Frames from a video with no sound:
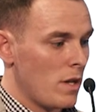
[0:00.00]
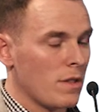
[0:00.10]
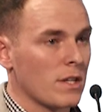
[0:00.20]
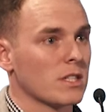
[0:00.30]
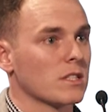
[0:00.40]

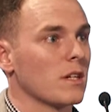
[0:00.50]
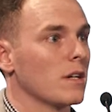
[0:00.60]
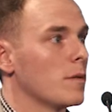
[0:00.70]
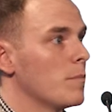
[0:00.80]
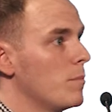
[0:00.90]
This is
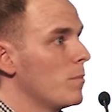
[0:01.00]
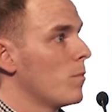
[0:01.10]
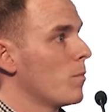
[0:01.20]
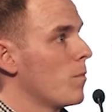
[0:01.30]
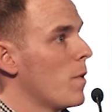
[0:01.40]
an
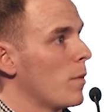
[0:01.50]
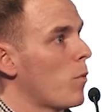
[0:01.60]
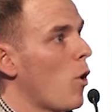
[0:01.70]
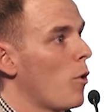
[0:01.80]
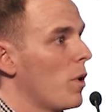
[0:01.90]

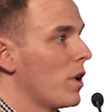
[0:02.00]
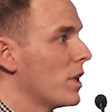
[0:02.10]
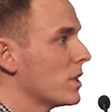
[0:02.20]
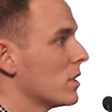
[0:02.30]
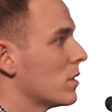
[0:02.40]
important one, and
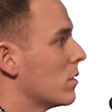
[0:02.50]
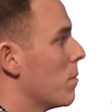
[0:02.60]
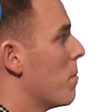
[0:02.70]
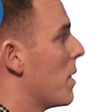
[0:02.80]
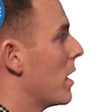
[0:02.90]
this is the
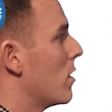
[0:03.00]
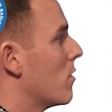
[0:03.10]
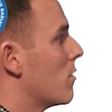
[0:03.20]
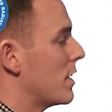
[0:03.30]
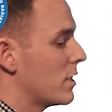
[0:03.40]
main
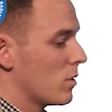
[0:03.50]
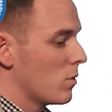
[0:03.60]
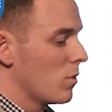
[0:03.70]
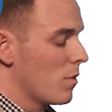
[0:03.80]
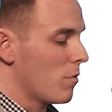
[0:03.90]
reason
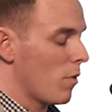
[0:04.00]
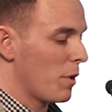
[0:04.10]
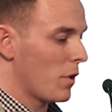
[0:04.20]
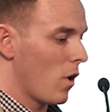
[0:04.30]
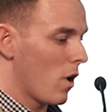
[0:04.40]
for my
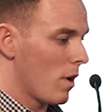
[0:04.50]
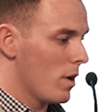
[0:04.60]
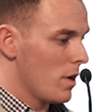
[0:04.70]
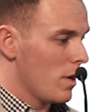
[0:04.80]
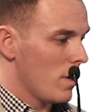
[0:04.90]
talk.
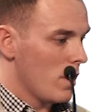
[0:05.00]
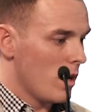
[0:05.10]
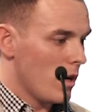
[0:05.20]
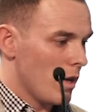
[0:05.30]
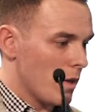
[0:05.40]

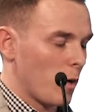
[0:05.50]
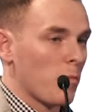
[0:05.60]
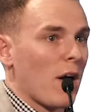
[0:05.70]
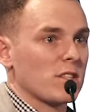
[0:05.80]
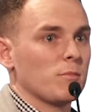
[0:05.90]
The
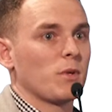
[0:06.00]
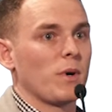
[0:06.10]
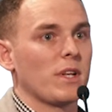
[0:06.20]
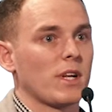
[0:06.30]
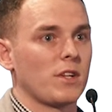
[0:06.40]
comparison
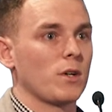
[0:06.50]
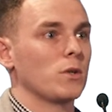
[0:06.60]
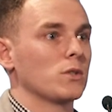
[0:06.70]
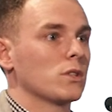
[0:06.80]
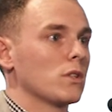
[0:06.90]
between
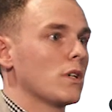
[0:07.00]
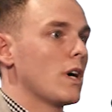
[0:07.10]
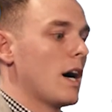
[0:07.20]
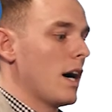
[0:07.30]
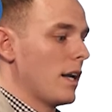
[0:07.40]
tattoos
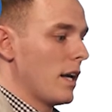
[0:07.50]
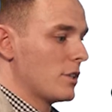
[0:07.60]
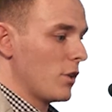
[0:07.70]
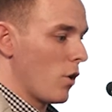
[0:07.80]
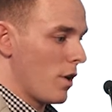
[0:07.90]
and
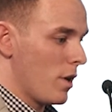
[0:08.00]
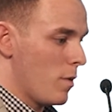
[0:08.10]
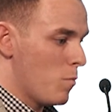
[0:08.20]
SGRT.